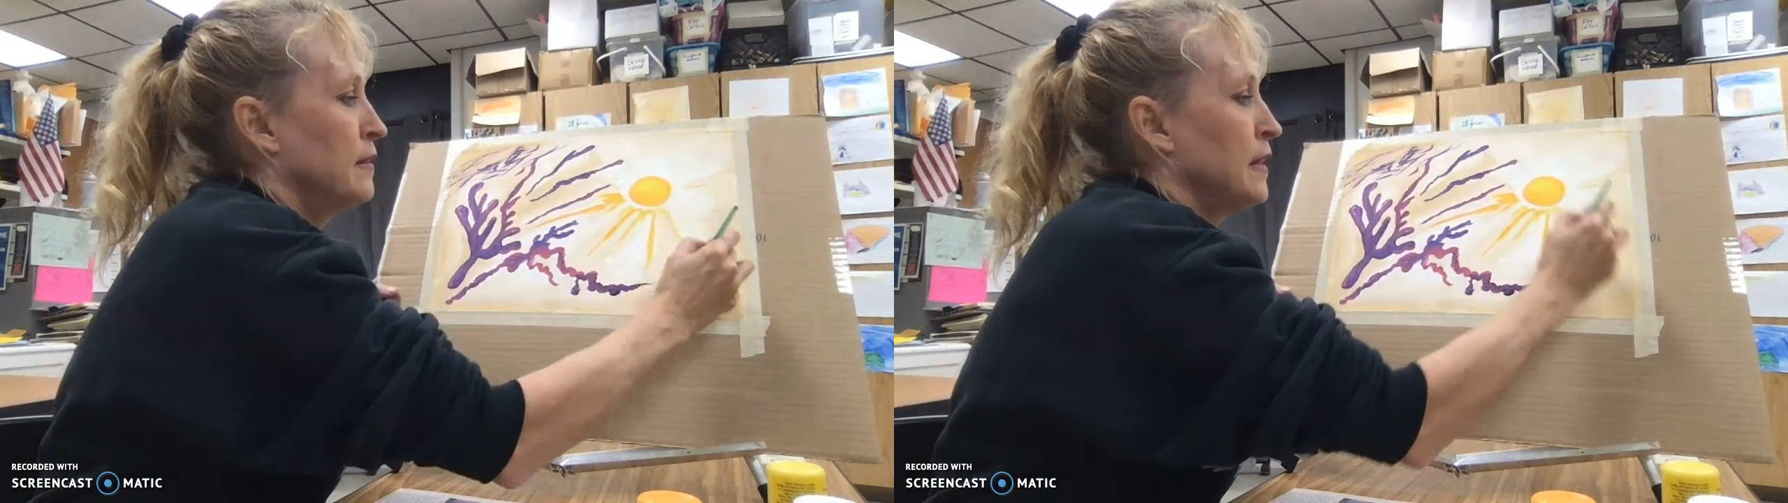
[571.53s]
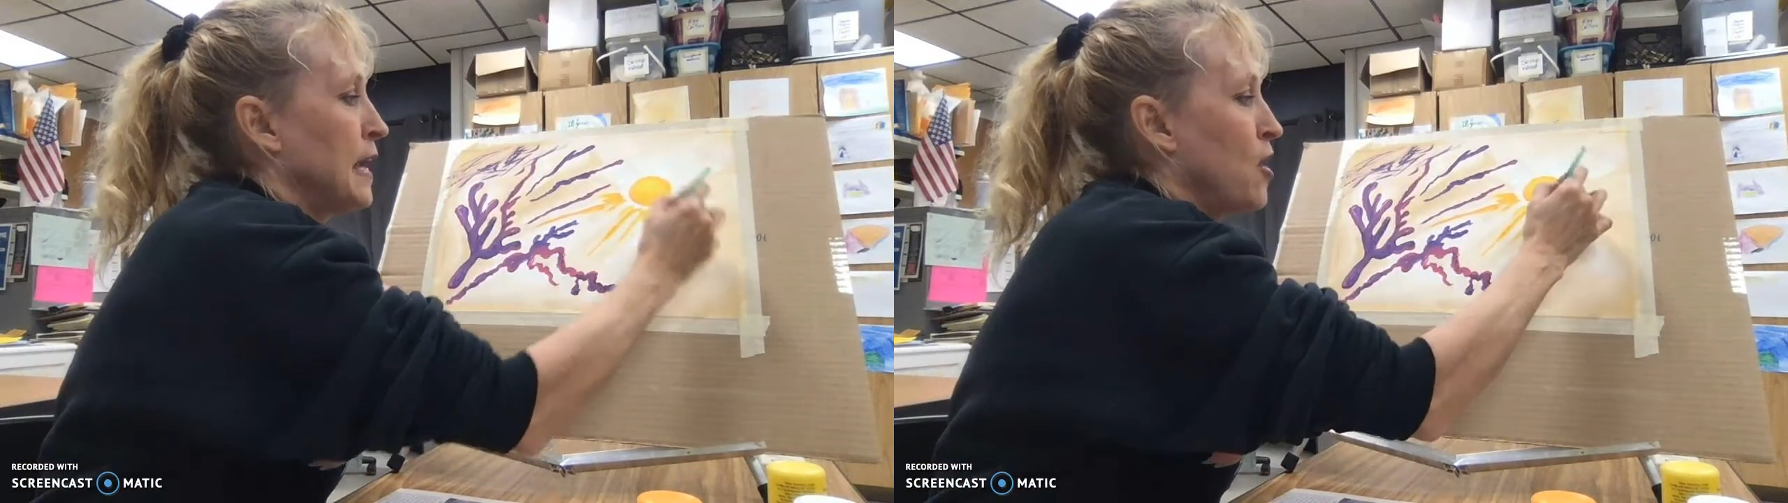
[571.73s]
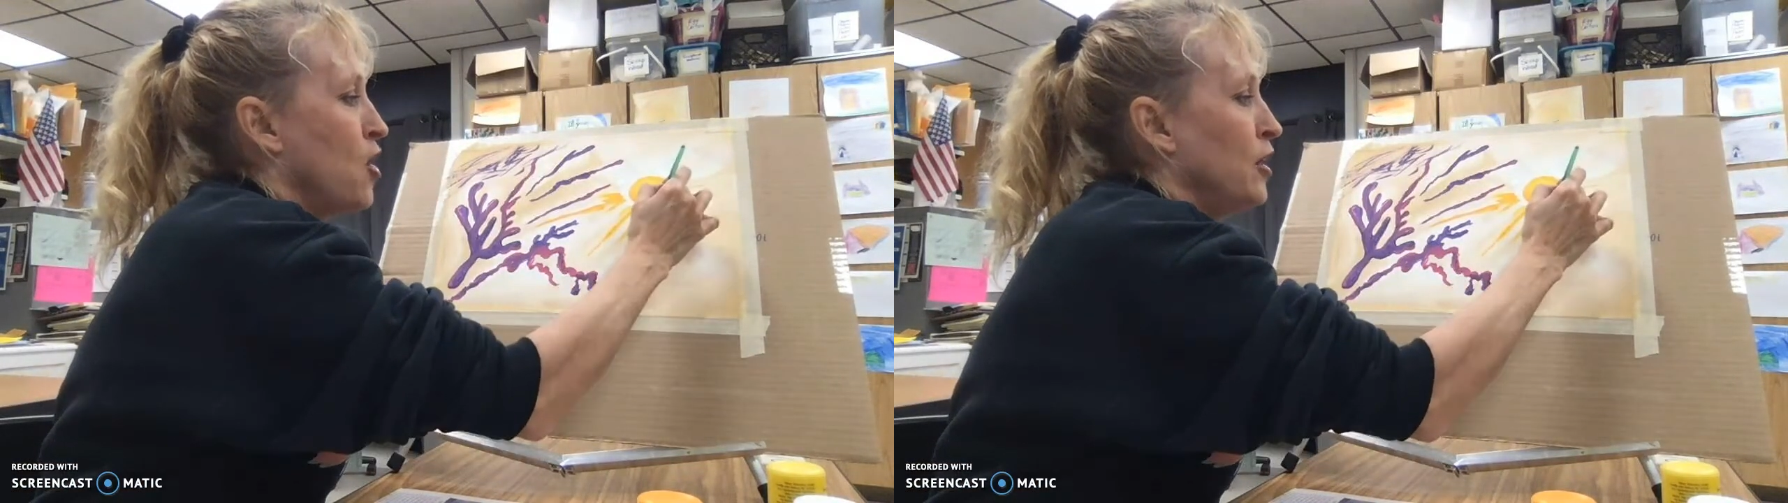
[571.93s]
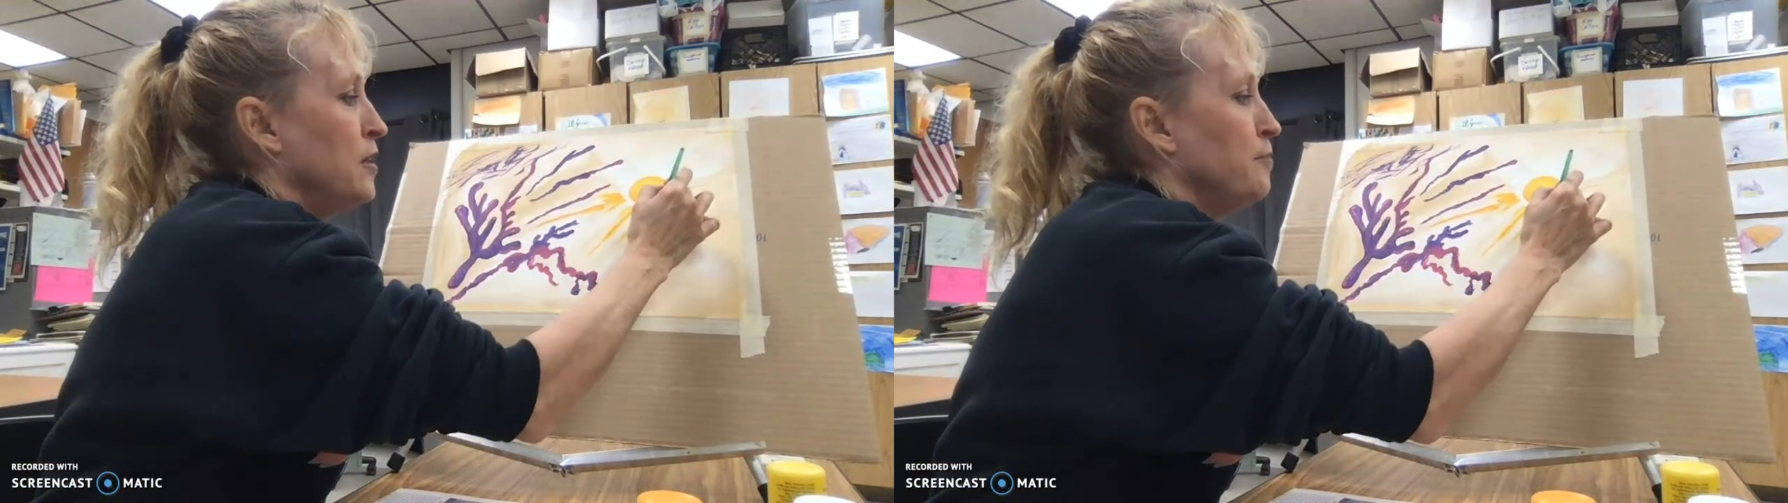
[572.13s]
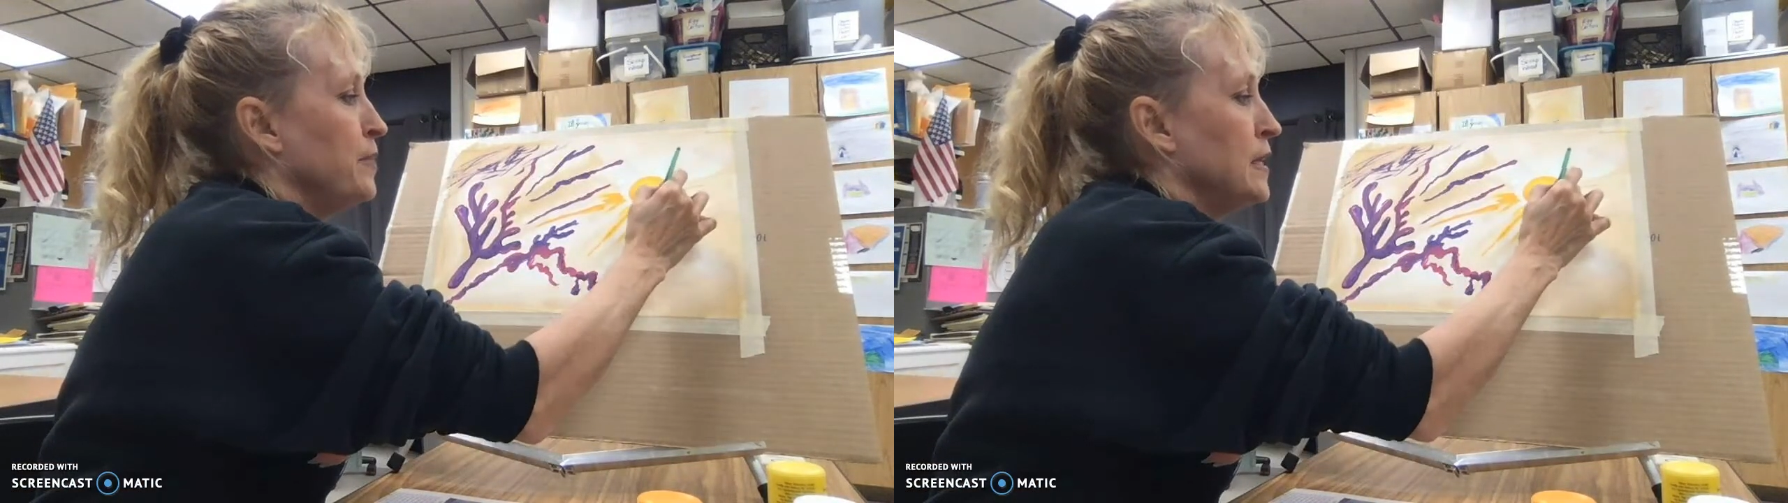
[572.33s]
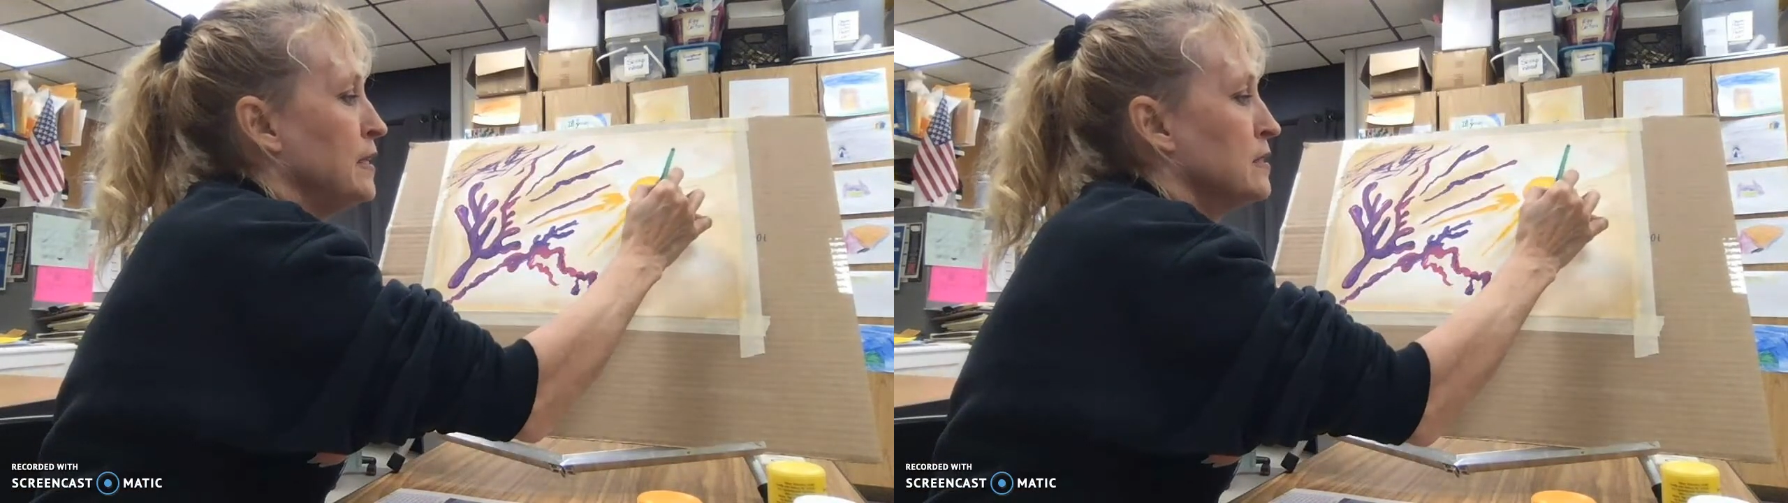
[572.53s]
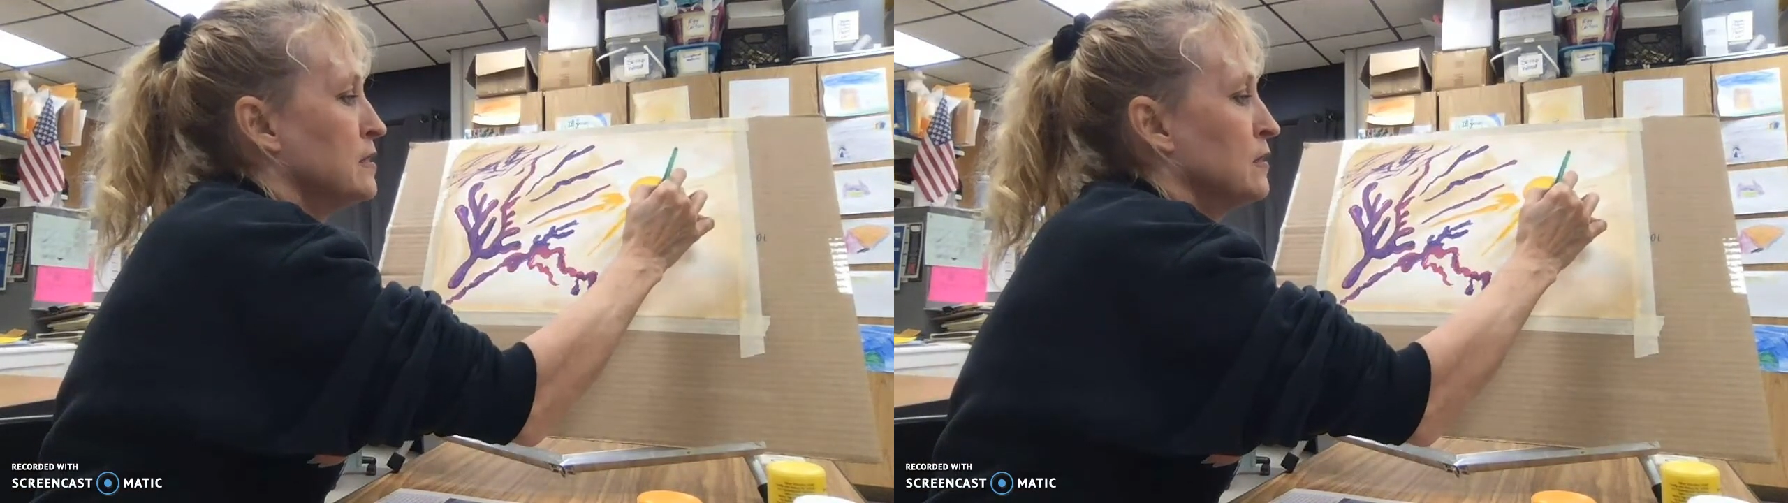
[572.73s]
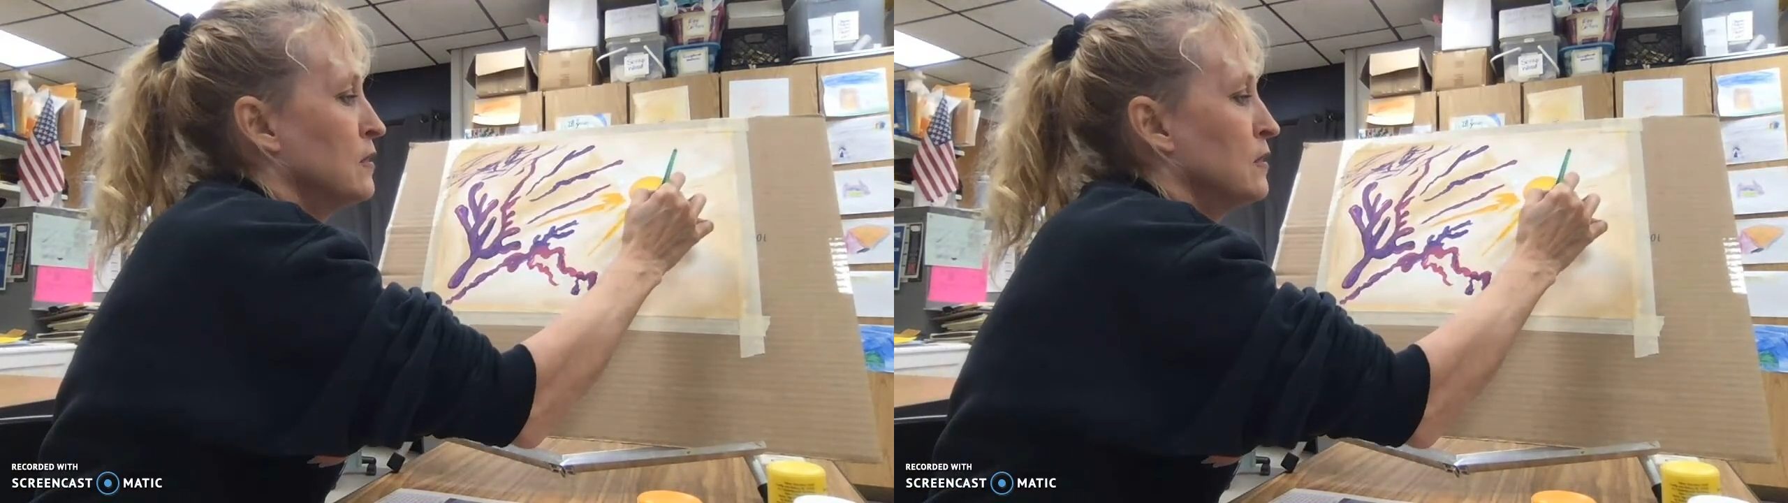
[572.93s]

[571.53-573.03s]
like a heartbeat,